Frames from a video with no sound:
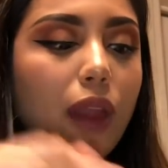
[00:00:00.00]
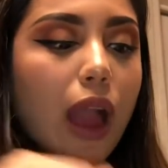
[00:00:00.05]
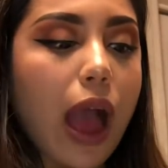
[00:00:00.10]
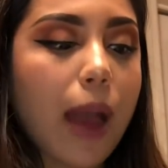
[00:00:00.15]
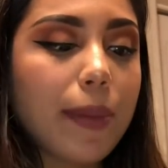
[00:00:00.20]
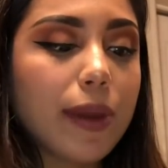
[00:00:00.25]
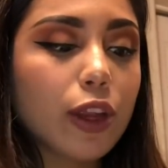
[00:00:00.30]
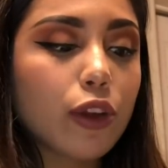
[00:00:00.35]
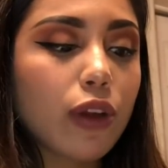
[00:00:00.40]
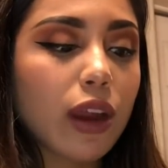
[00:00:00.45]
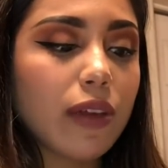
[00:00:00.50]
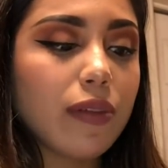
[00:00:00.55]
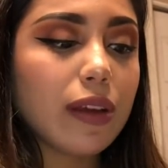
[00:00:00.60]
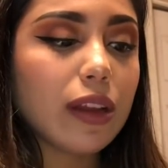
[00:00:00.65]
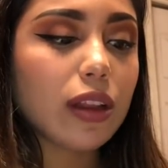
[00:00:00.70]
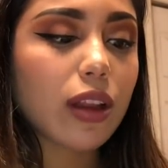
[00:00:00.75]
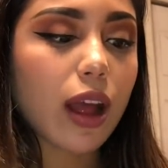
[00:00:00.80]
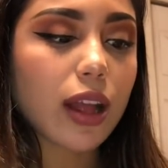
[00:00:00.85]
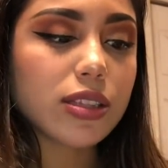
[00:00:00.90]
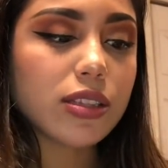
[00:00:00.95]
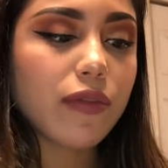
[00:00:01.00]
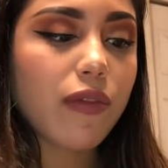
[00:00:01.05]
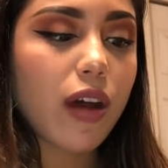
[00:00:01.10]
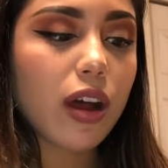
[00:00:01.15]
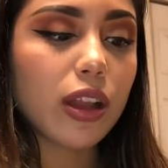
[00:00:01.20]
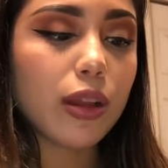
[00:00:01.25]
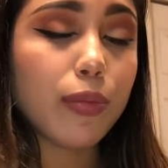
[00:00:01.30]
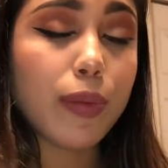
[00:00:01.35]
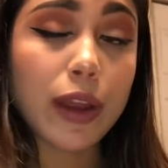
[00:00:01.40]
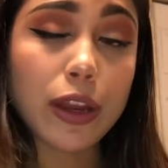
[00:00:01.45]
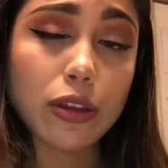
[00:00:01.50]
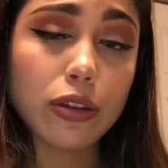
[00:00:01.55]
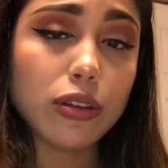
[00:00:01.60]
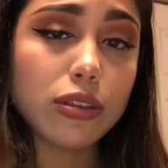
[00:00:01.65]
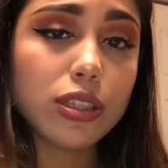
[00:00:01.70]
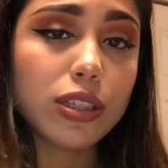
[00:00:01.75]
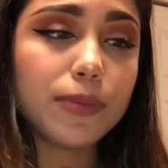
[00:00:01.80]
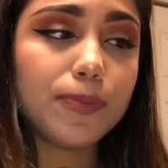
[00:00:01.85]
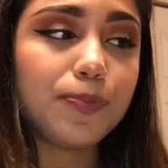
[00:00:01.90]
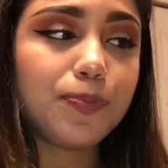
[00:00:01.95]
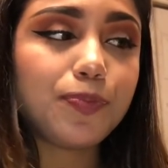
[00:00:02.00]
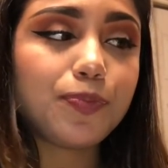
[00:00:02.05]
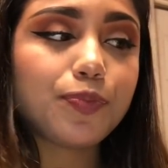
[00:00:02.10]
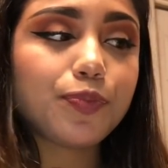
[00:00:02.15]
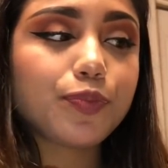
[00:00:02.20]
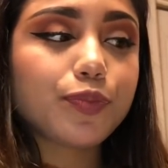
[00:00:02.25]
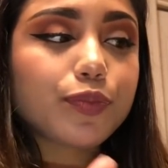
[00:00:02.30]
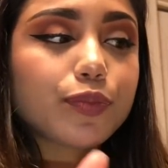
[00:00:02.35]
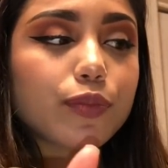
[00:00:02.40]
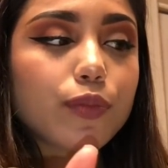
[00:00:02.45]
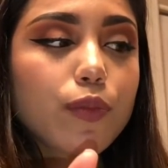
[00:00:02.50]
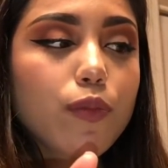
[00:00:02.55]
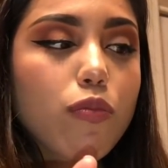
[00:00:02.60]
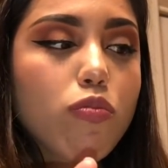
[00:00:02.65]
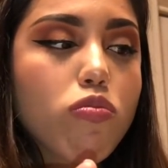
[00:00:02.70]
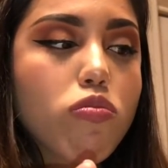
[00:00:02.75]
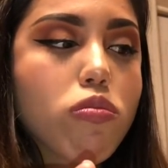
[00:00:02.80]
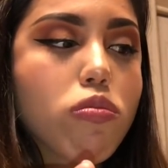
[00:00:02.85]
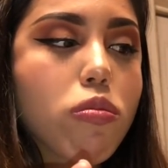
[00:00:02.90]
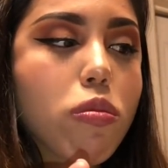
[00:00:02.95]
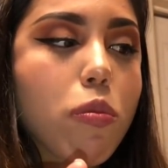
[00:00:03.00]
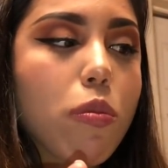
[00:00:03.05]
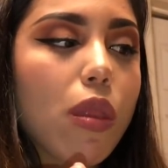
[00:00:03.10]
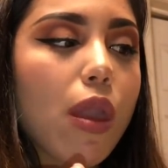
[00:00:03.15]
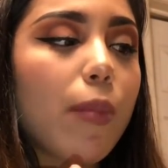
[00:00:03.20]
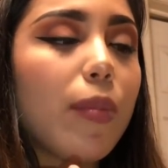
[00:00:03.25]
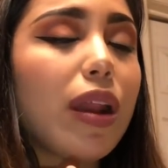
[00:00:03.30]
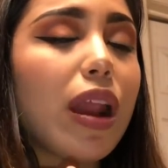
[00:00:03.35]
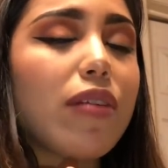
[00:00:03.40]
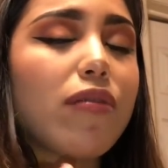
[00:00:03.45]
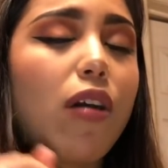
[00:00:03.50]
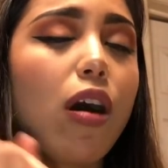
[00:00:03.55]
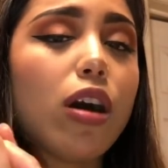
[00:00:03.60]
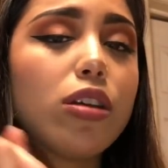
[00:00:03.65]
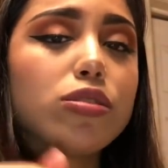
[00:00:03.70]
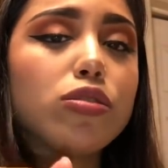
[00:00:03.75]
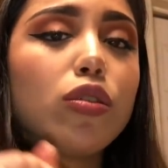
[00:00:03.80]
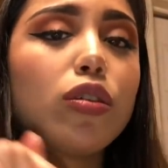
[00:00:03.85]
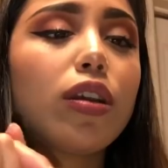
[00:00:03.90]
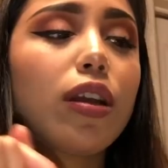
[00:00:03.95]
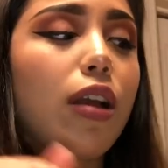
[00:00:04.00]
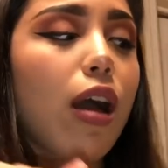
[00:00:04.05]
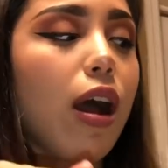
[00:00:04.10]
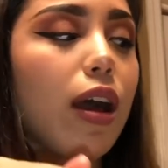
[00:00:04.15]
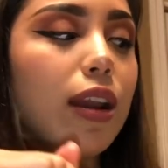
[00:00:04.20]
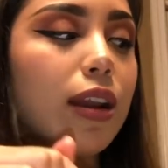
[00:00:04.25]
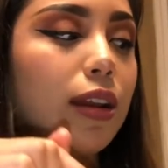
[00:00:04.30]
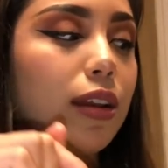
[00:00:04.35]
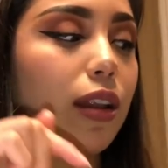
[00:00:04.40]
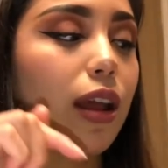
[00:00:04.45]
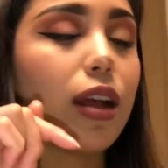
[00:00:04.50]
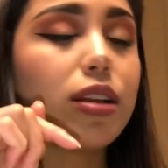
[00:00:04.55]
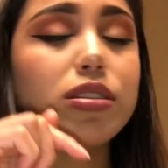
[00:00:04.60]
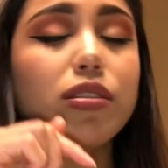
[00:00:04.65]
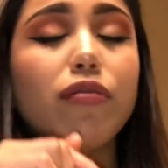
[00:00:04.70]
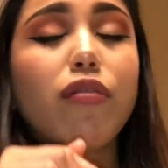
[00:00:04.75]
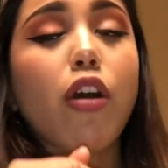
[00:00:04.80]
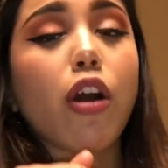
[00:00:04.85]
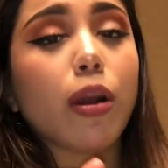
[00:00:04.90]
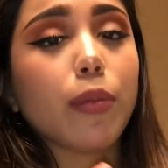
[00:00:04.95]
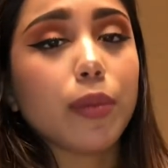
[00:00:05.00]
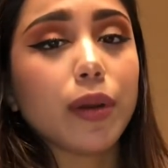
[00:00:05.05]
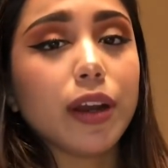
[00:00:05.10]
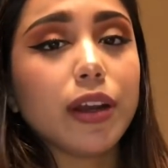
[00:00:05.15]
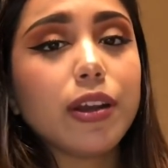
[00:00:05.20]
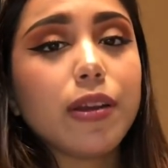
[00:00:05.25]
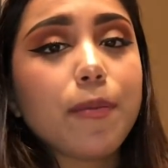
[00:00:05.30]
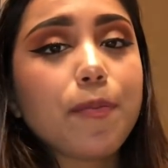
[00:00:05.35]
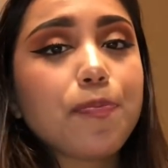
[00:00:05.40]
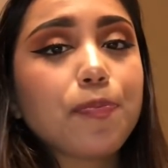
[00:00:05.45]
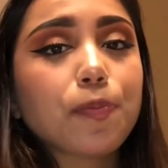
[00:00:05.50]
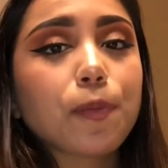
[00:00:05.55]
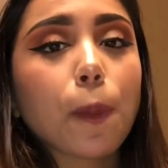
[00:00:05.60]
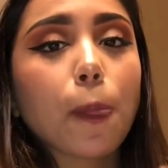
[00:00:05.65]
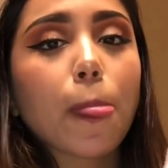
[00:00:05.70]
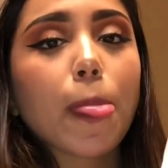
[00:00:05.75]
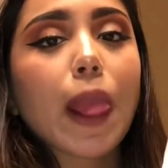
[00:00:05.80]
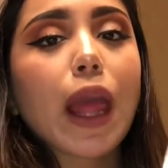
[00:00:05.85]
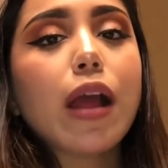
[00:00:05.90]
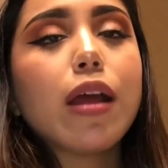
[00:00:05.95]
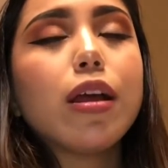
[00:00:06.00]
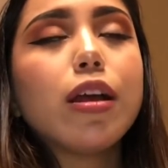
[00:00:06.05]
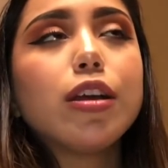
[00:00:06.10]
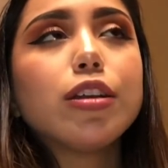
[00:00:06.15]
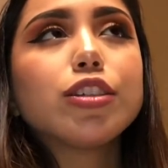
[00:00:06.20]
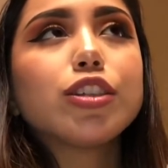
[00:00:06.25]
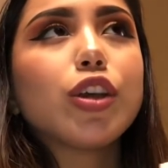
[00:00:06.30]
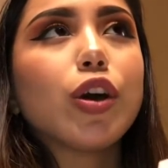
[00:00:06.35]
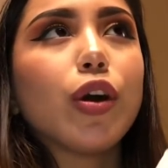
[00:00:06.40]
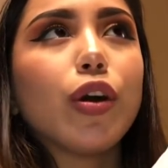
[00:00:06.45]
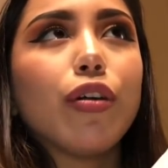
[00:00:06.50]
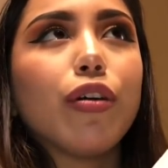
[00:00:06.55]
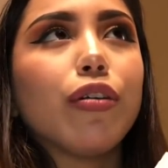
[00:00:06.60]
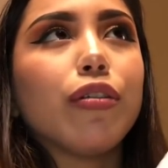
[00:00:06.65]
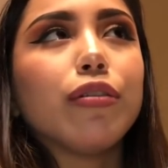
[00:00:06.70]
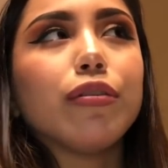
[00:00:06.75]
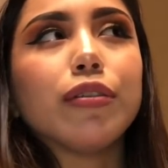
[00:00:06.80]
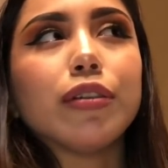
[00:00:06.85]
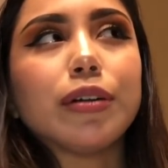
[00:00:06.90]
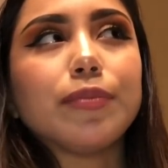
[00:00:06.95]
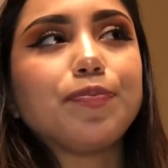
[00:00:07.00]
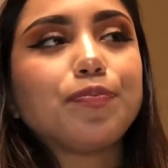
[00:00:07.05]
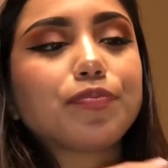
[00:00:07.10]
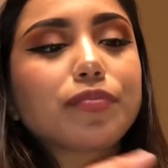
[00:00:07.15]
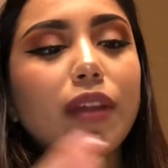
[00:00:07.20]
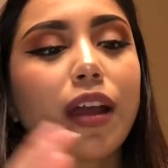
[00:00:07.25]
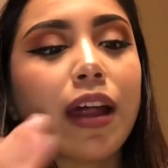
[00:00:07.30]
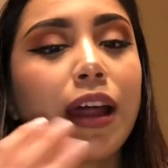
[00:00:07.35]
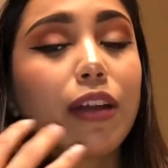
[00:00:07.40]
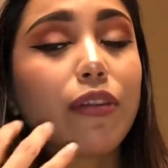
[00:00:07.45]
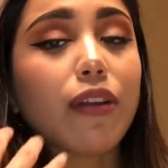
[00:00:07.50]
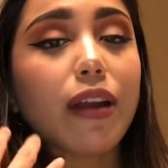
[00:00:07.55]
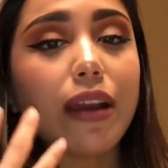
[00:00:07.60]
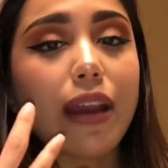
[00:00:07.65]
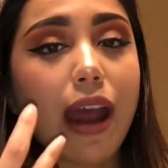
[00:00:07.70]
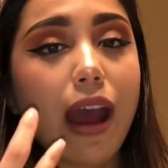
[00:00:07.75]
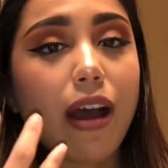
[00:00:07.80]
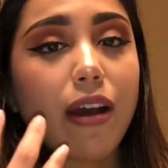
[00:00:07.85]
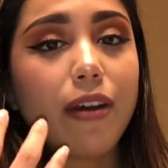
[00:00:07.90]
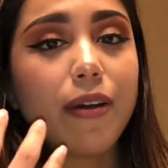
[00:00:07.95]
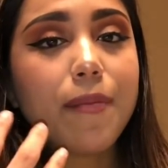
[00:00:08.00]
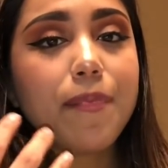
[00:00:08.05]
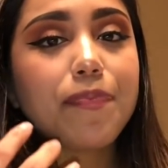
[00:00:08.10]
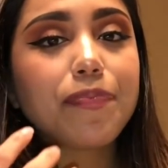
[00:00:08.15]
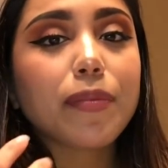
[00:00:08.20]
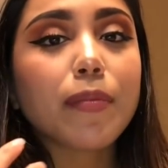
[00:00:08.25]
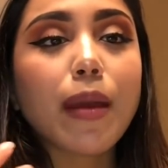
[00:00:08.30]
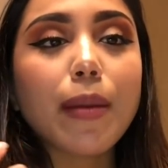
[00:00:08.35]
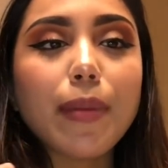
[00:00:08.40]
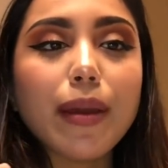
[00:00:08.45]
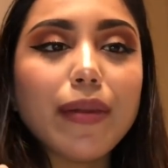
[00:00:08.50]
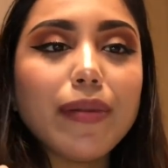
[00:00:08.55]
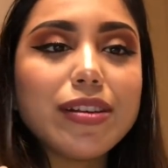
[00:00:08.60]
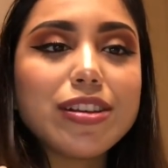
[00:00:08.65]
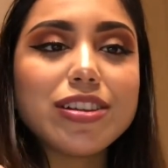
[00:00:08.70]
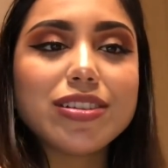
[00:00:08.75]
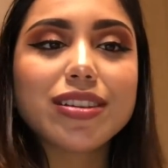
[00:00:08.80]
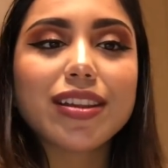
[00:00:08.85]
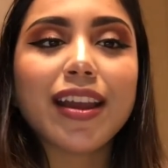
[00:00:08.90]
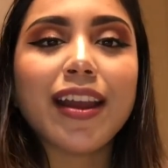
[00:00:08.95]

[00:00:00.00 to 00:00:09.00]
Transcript: I've been craving lots of jalapenos, but I've also gotten lots of heartburn. So like right now, my baby just